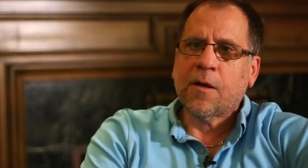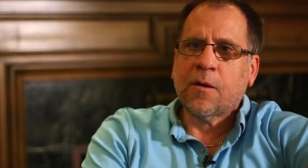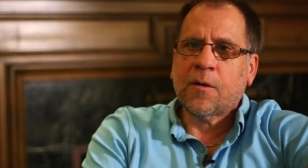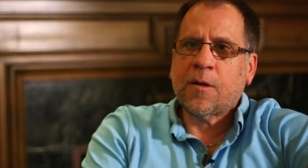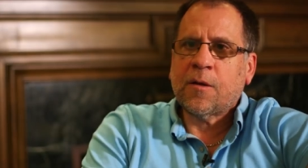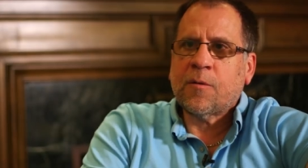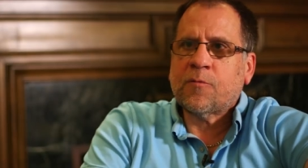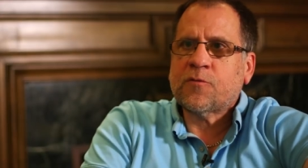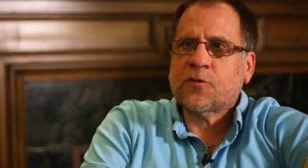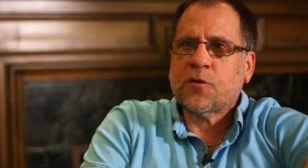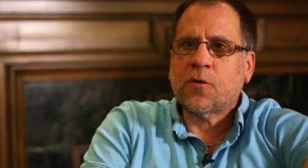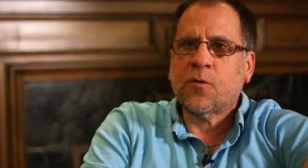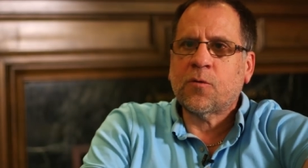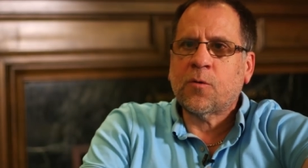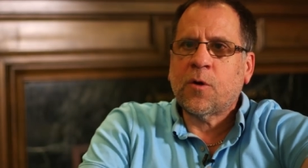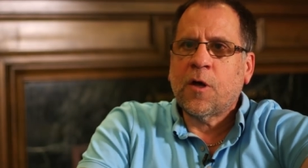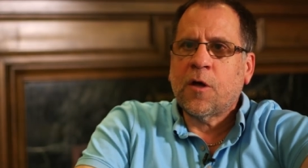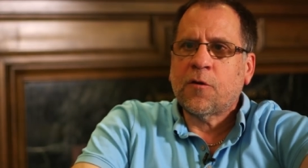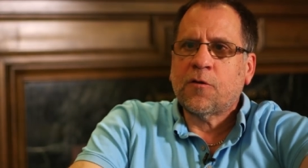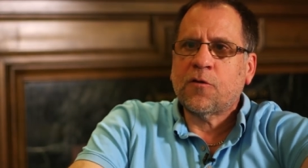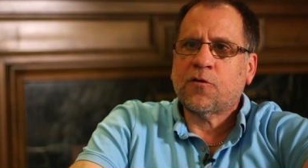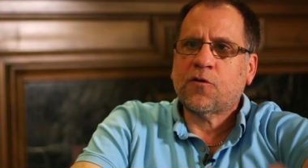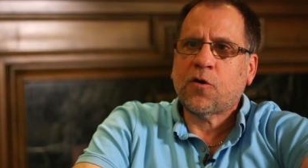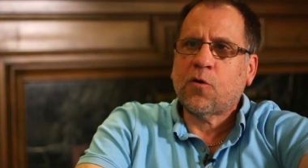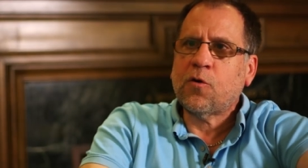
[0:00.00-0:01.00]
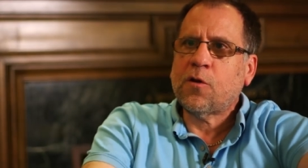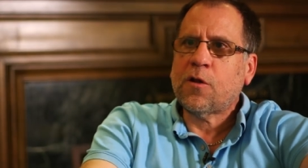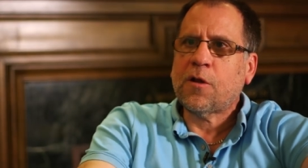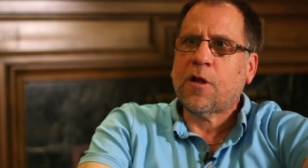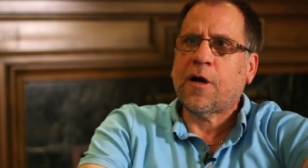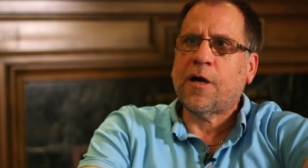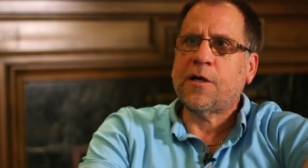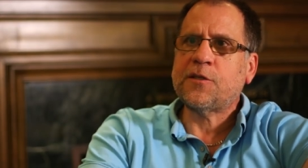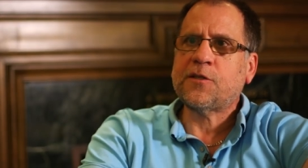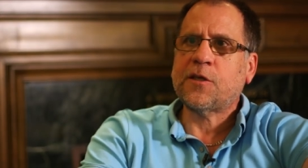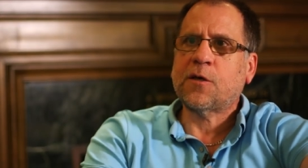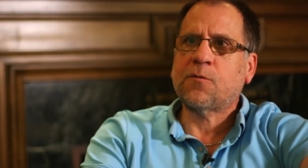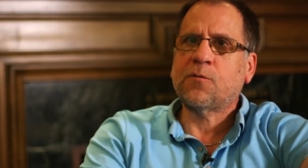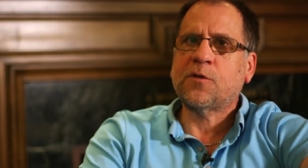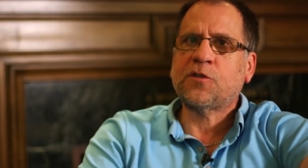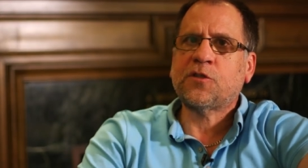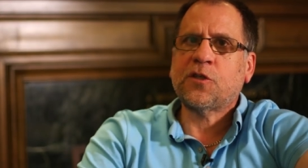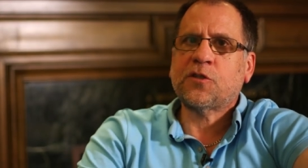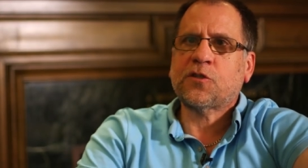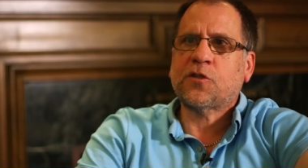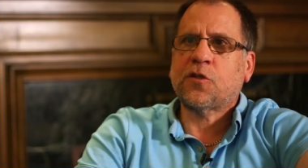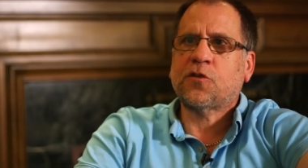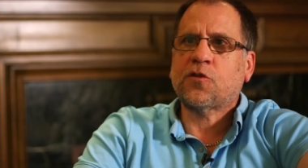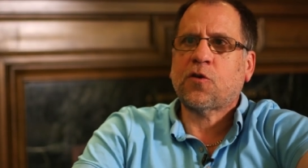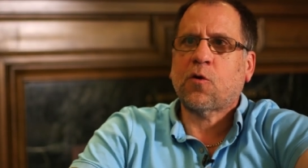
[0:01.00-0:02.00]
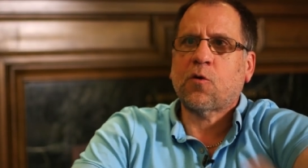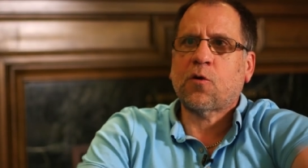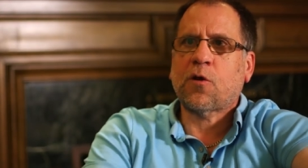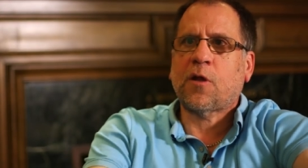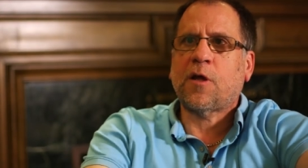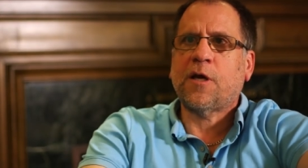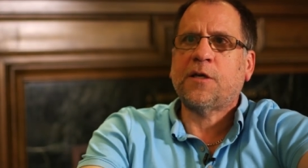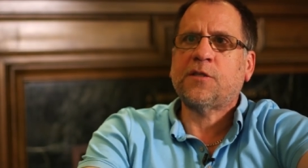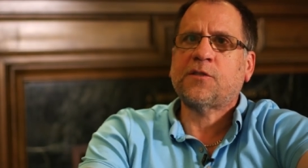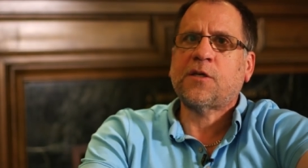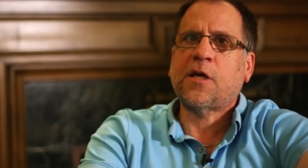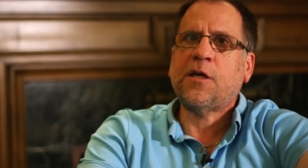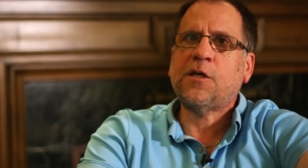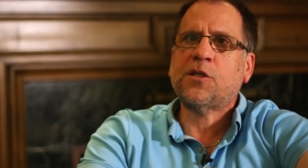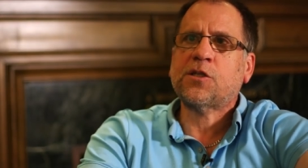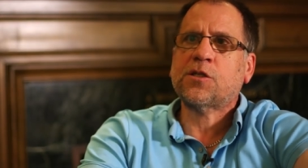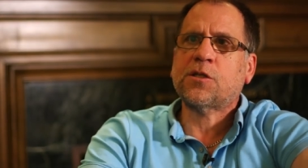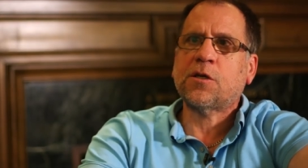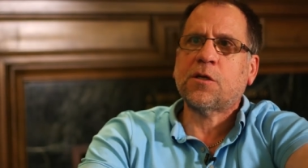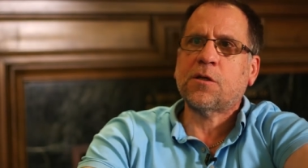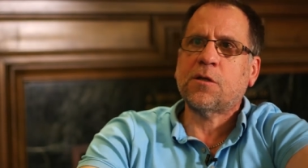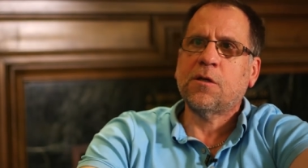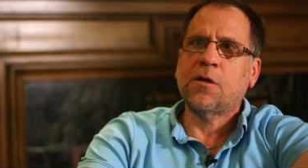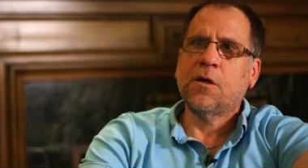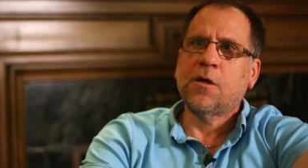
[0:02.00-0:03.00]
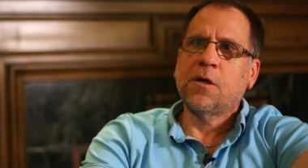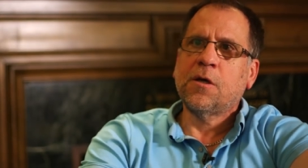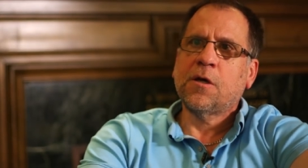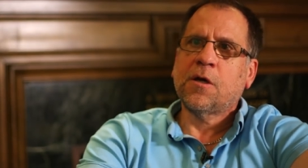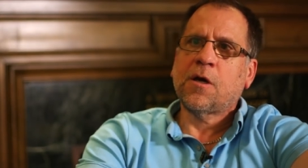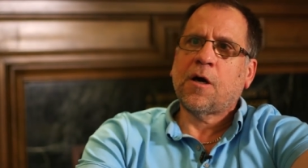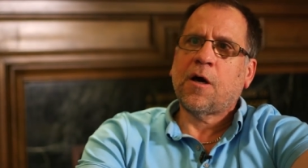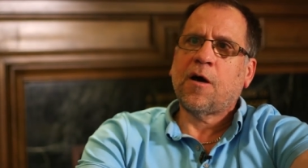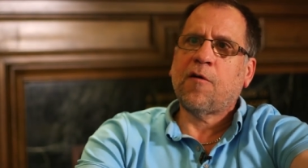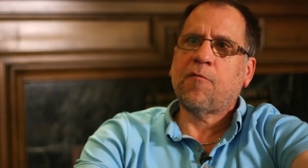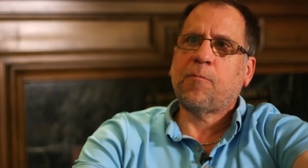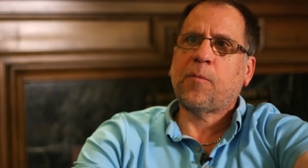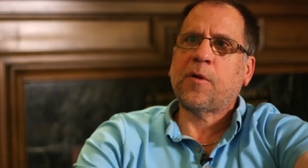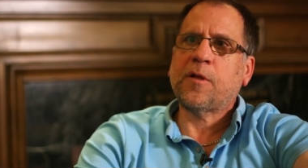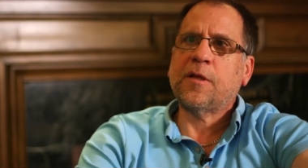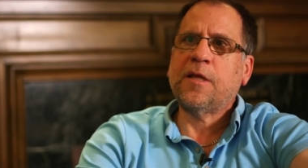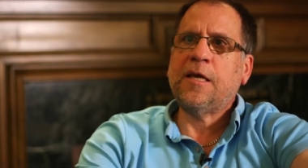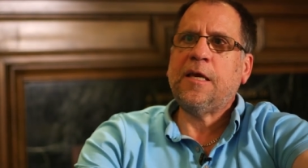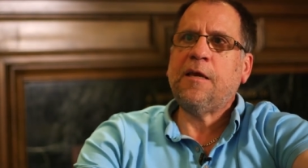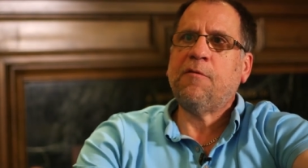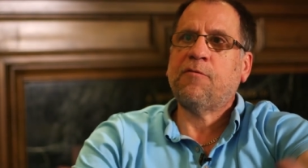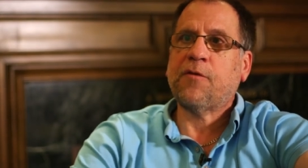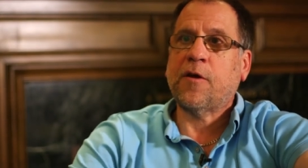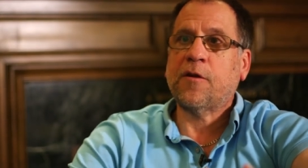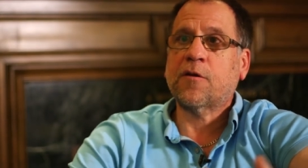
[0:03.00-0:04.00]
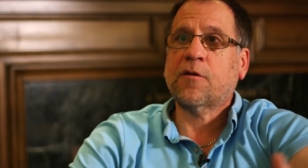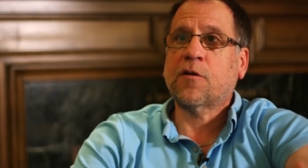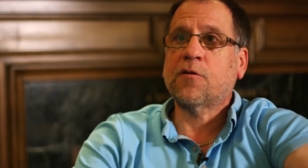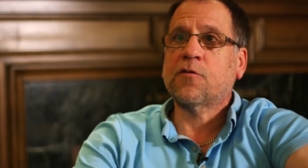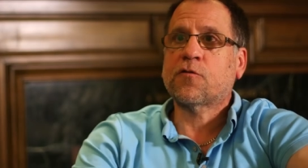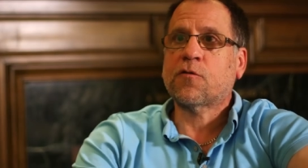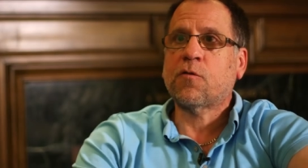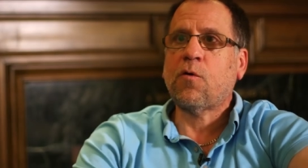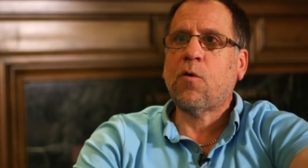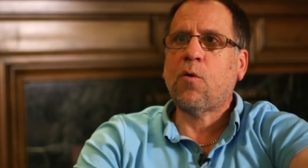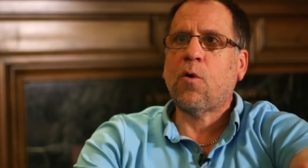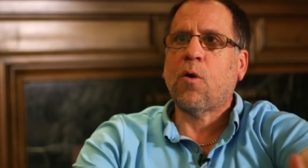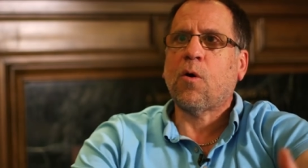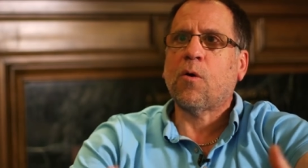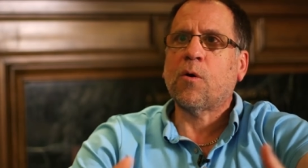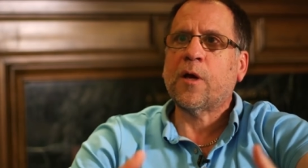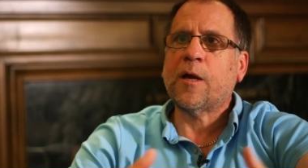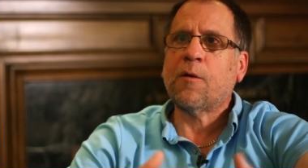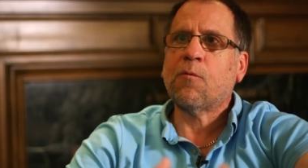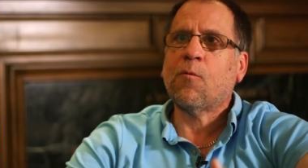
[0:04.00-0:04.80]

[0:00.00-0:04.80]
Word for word: It, so the totalizing was just a totalization of belief and control.